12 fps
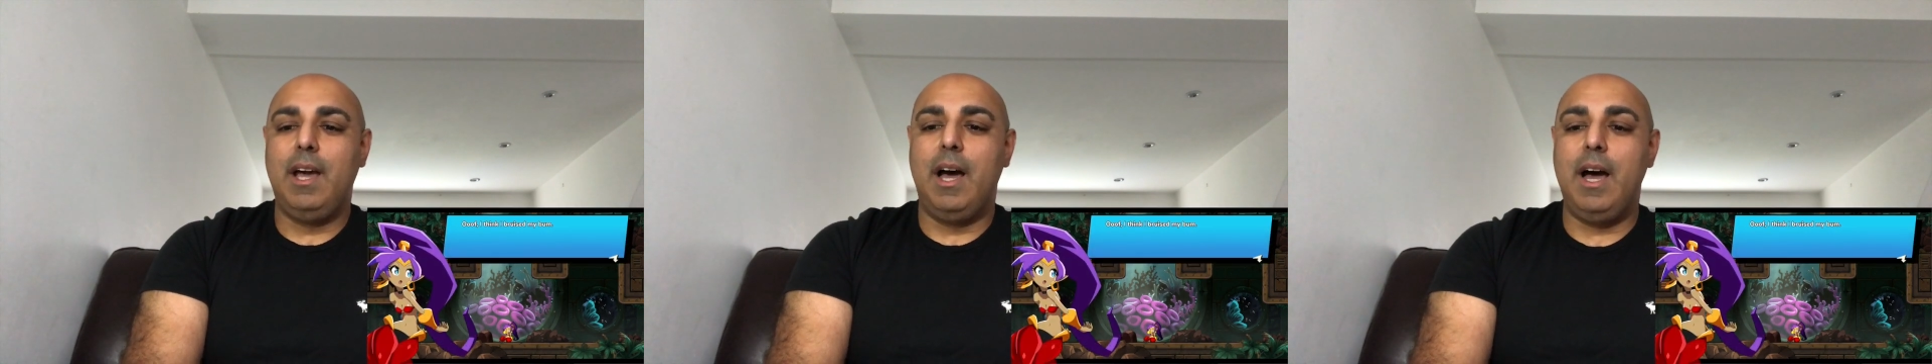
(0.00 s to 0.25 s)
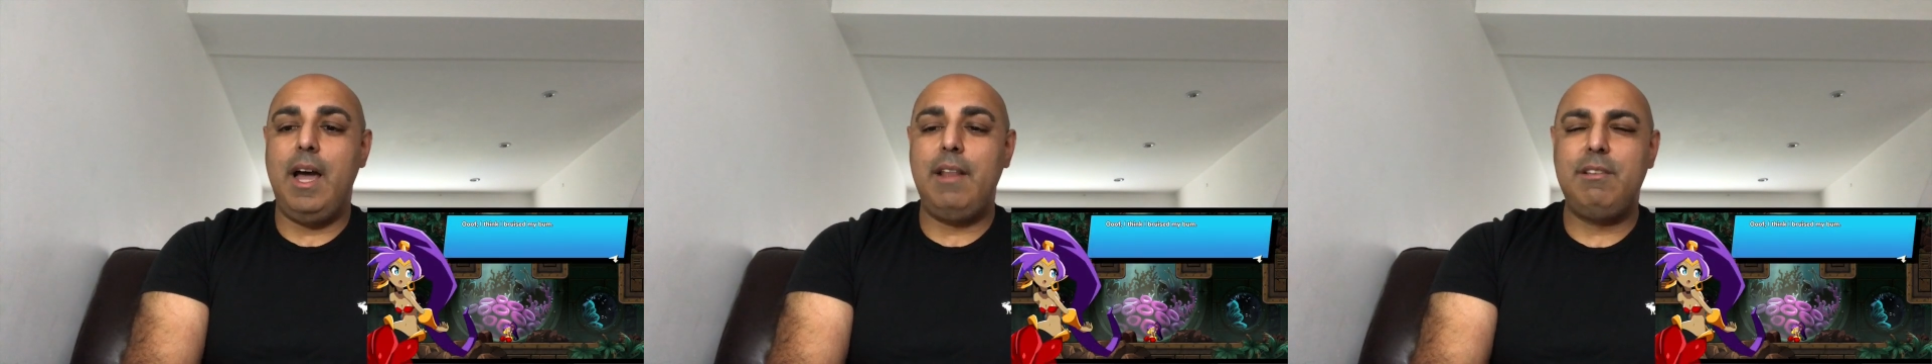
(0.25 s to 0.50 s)

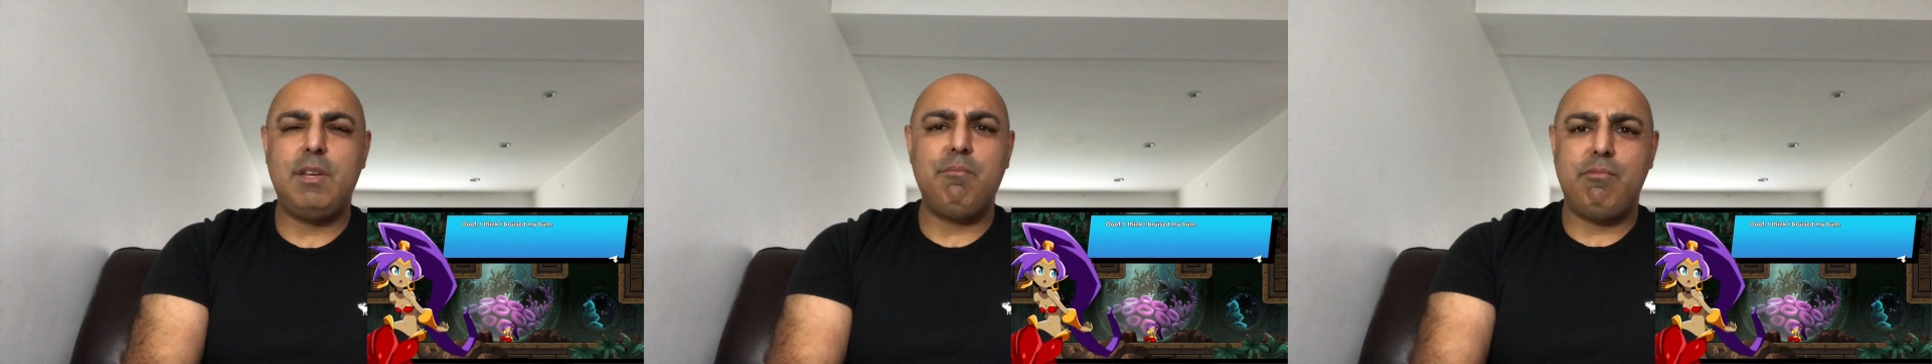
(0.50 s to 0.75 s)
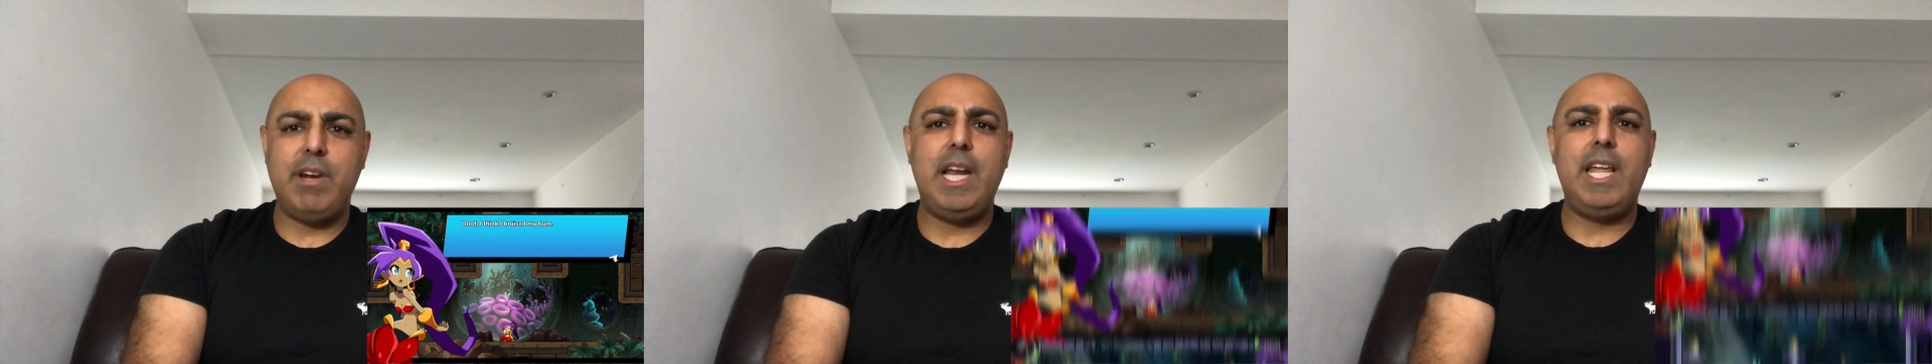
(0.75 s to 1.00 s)
And
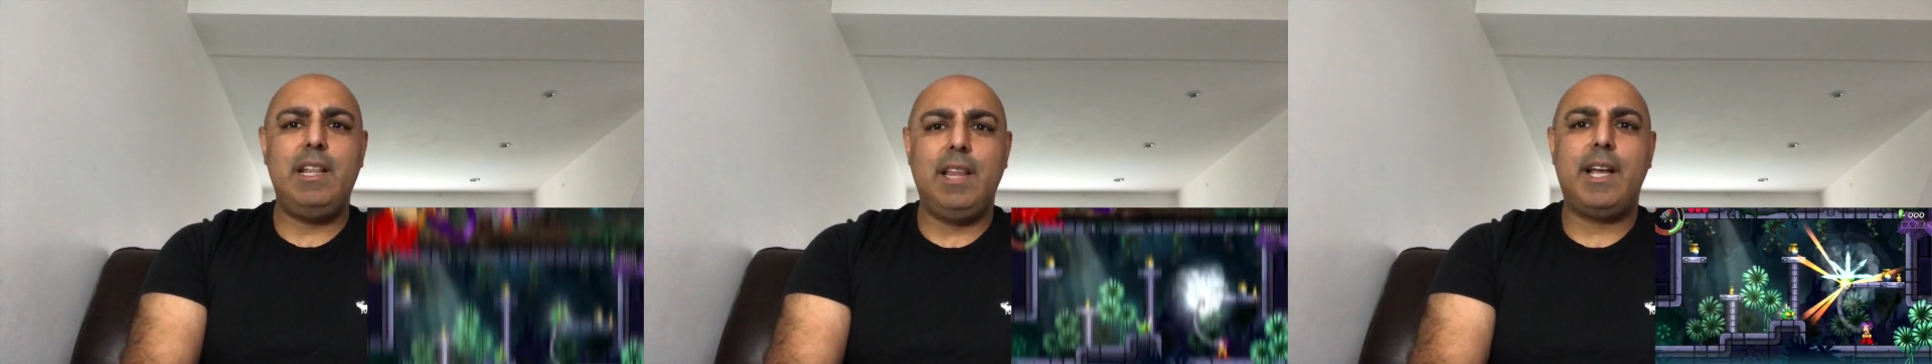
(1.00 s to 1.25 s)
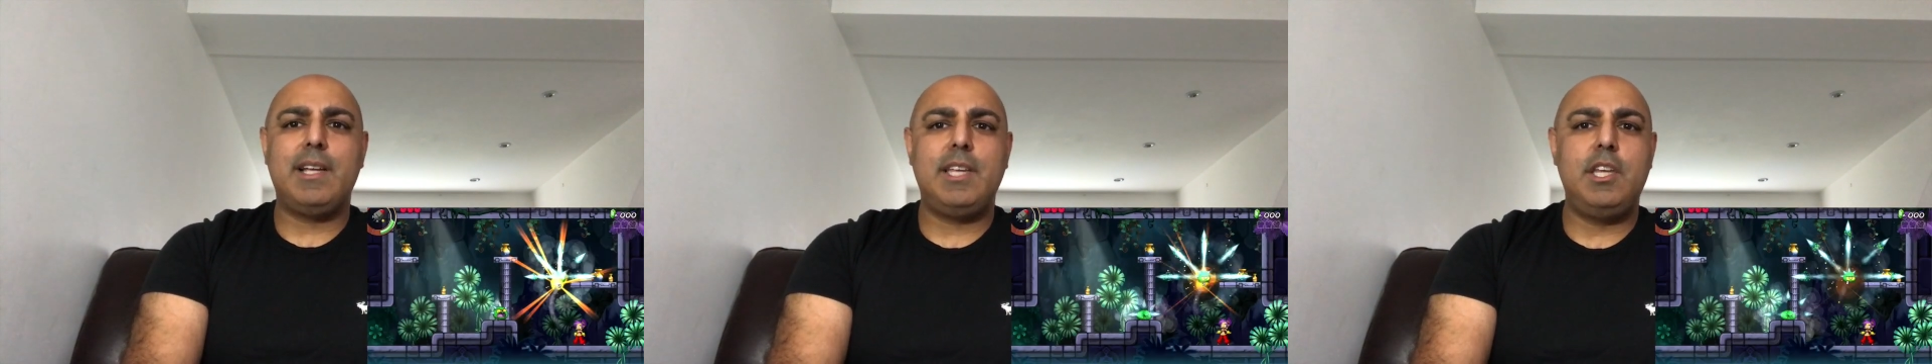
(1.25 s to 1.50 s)
some really,
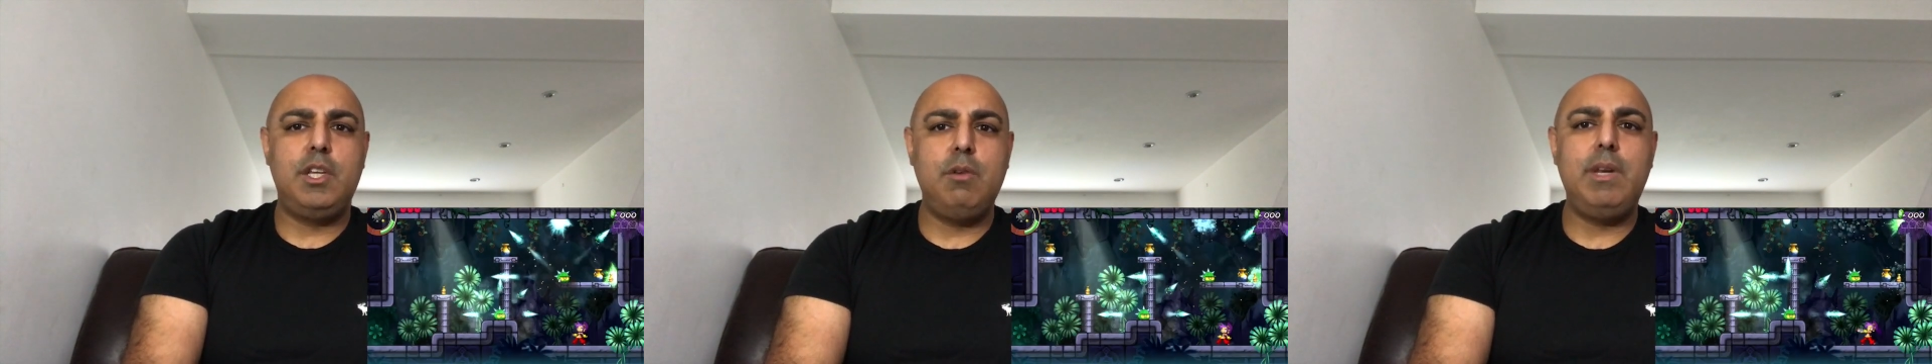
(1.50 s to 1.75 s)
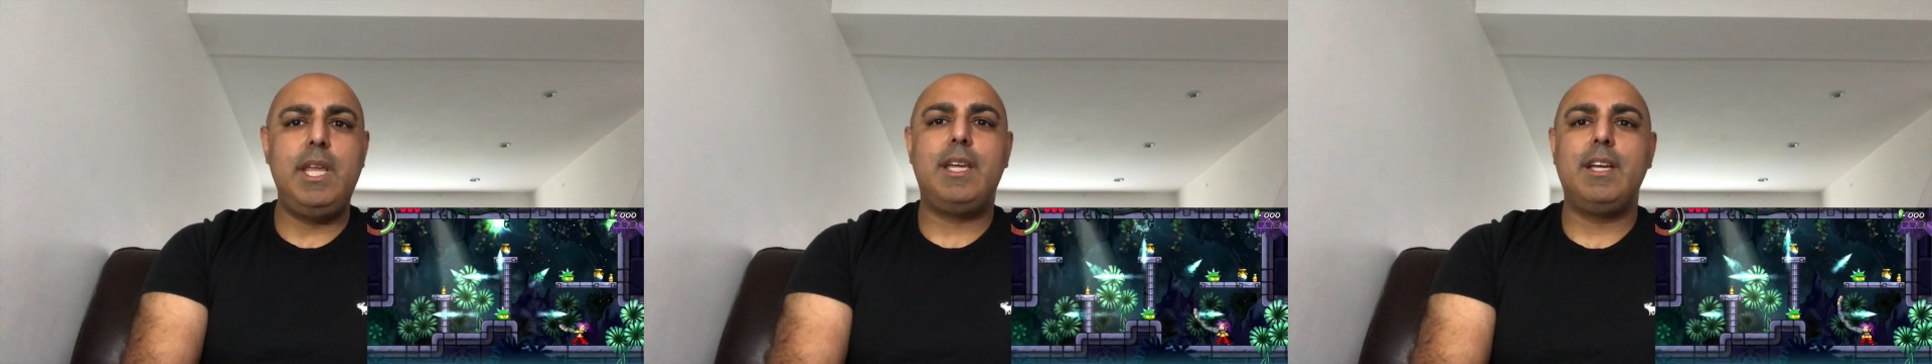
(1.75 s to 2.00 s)
like I said,
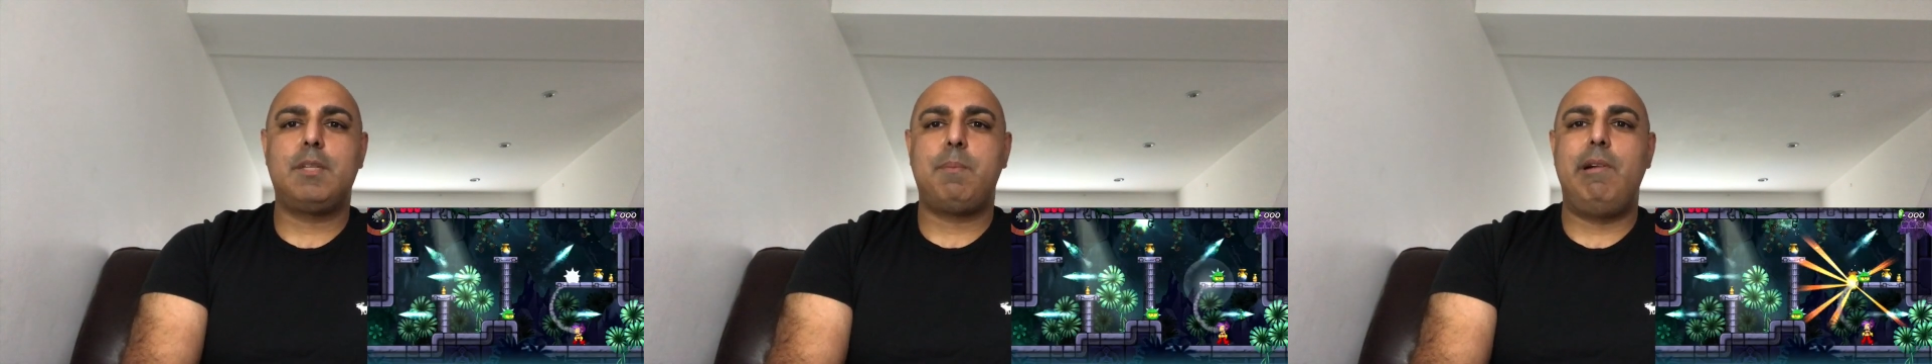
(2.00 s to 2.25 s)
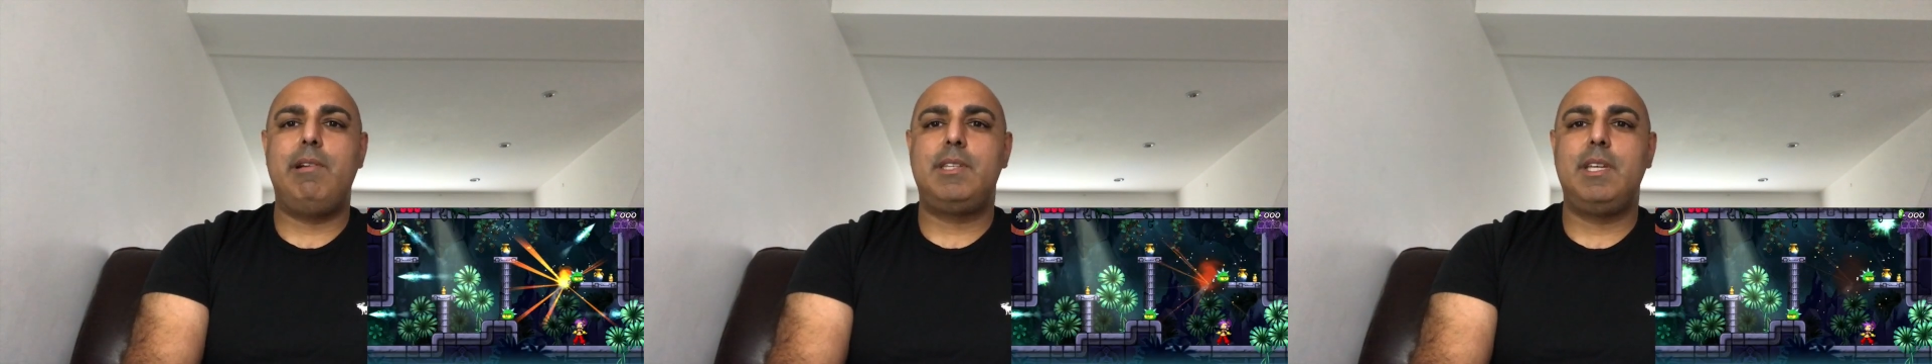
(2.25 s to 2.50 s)
unique
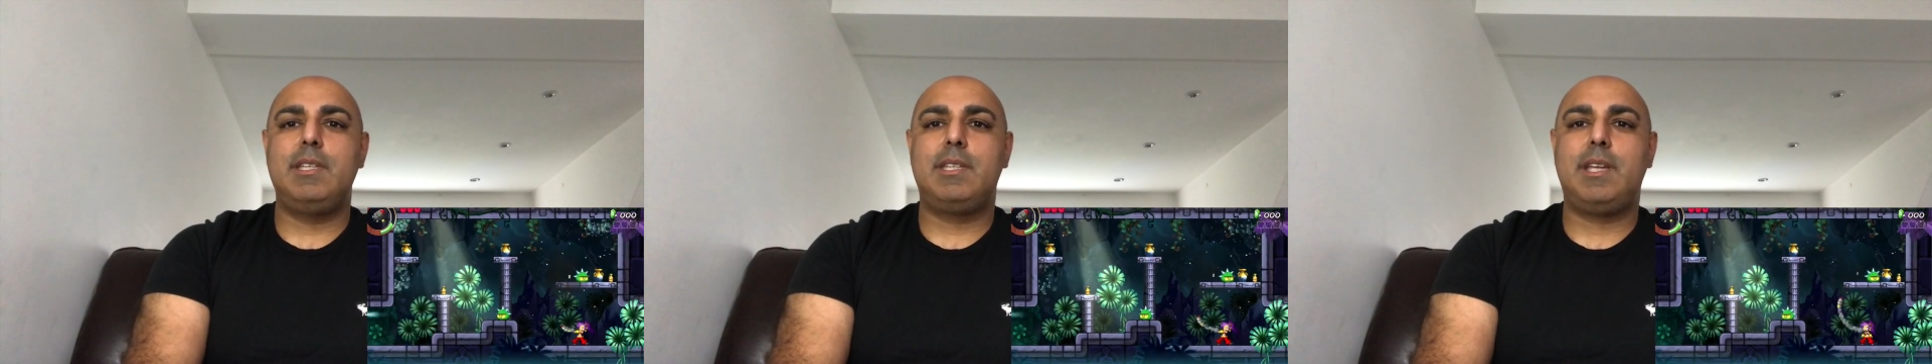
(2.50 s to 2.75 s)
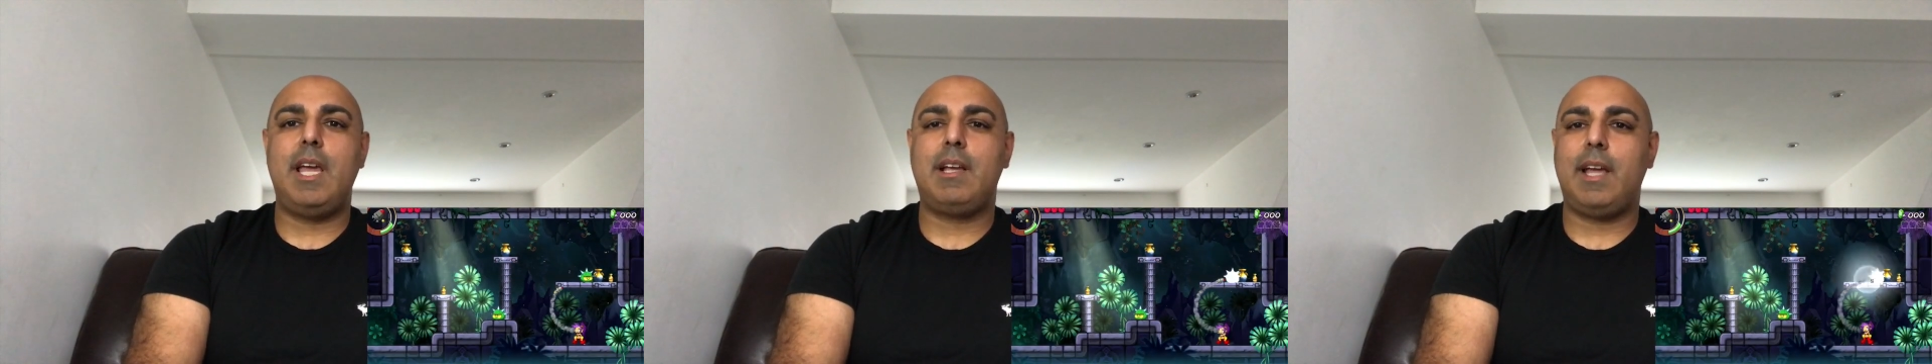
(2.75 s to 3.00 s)
experiences,